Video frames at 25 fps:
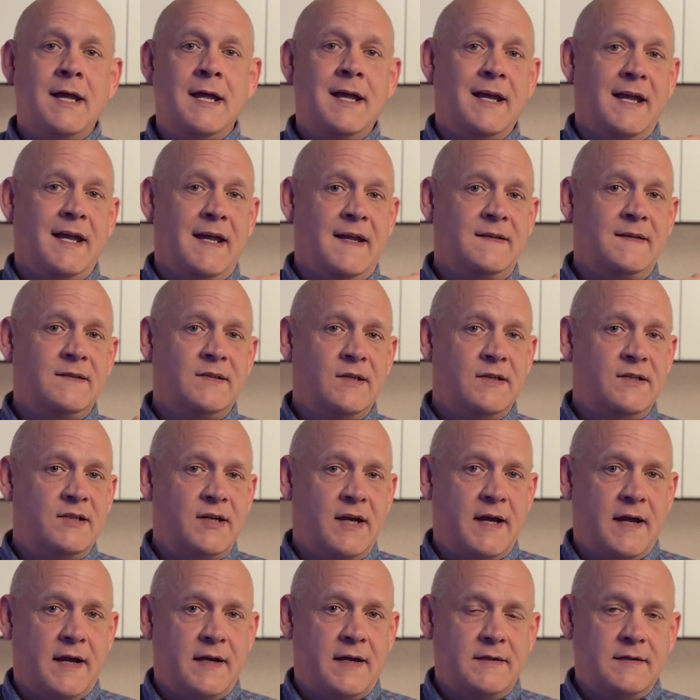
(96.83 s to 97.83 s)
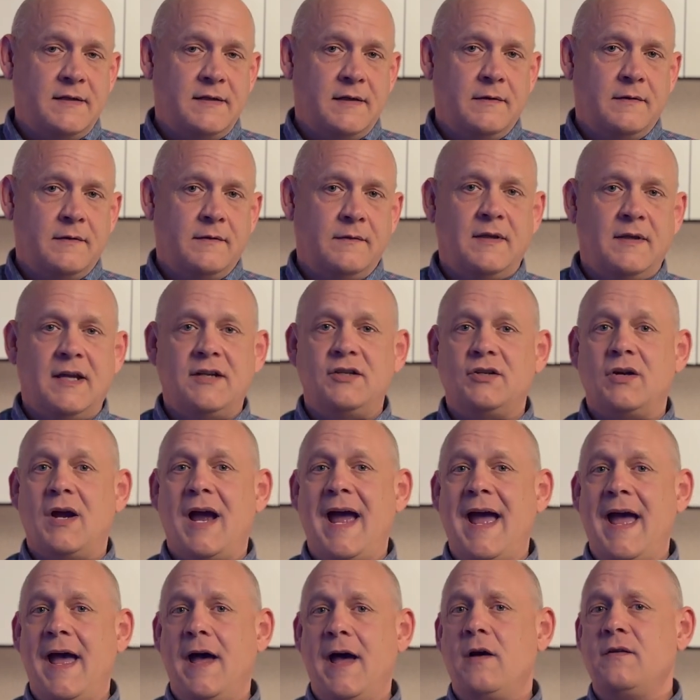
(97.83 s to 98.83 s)
It suggests that your
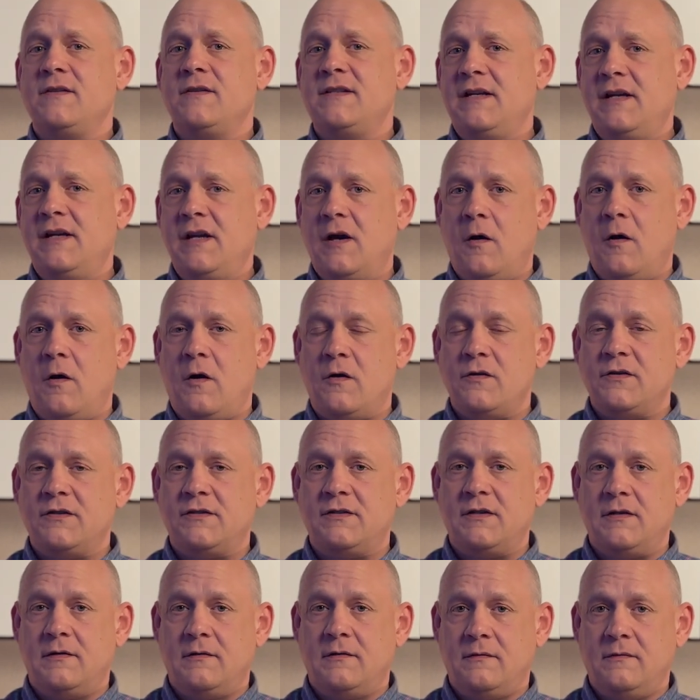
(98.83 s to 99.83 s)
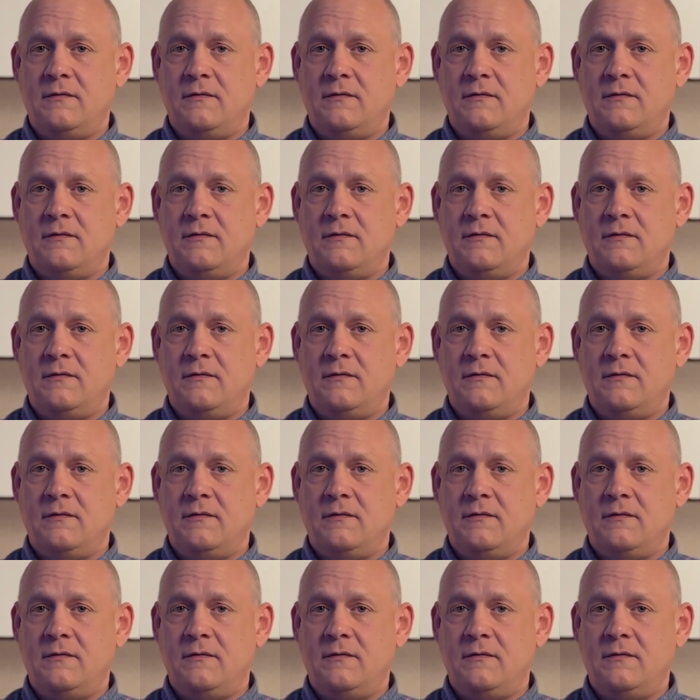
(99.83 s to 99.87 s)
housing cost